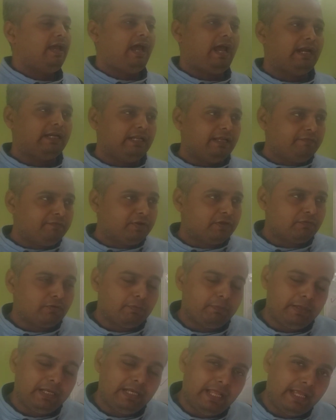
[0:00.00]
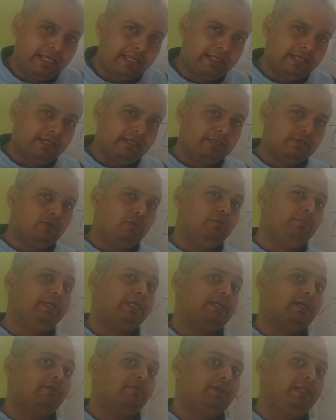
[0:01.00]
And if it would be like you'll be
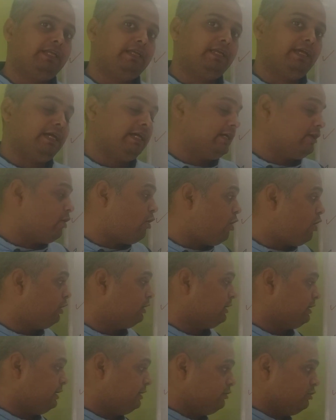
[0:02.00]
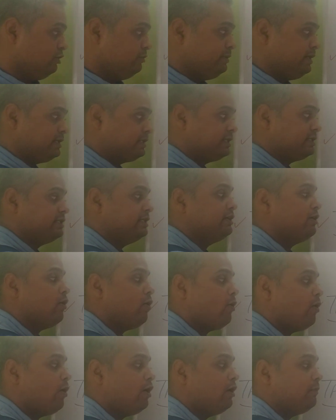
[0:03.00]
covering or you'll be addressing
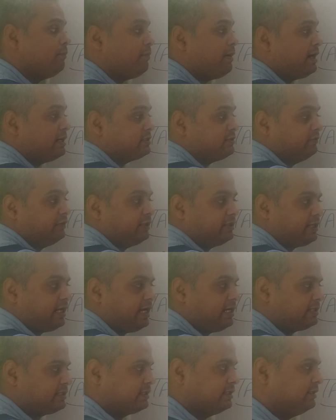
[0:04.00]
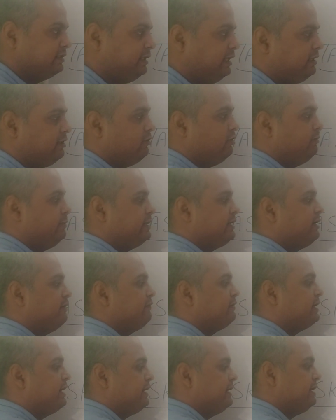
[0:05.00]
all parts of the task, then you'll be
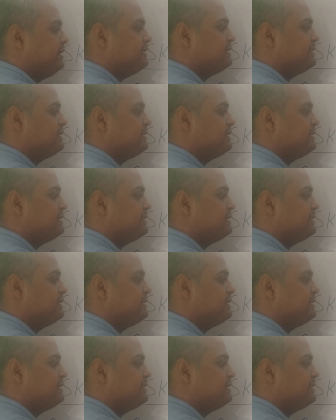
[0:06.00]
getting